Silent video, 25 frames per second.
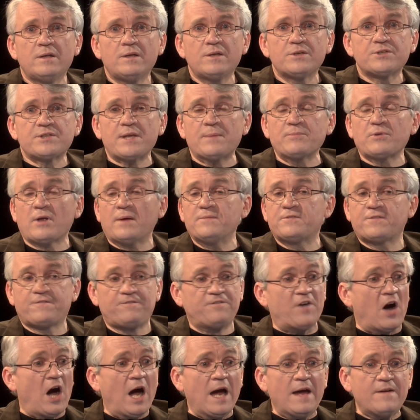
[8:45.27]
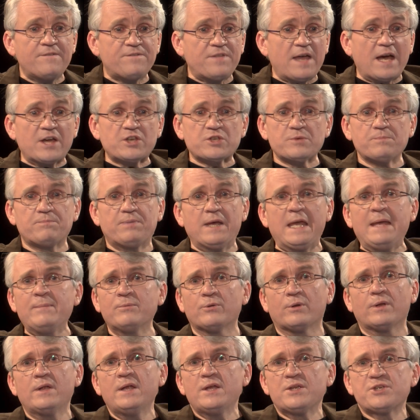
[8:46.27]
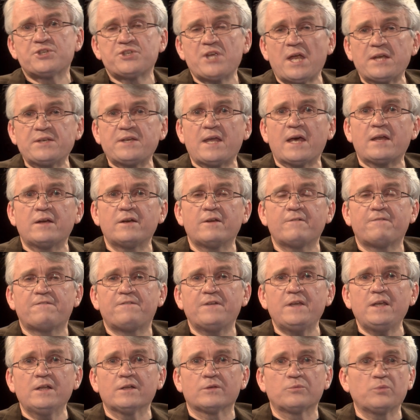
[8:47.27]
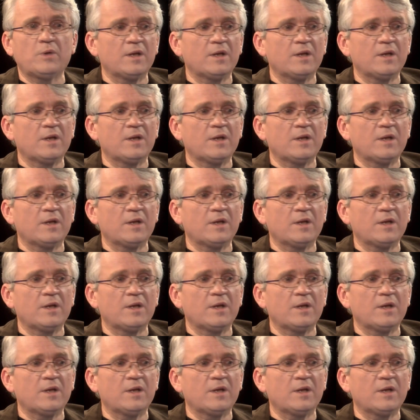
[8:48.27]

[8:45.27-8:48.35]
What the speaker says: Sometimes 5,000 people sat down in a field.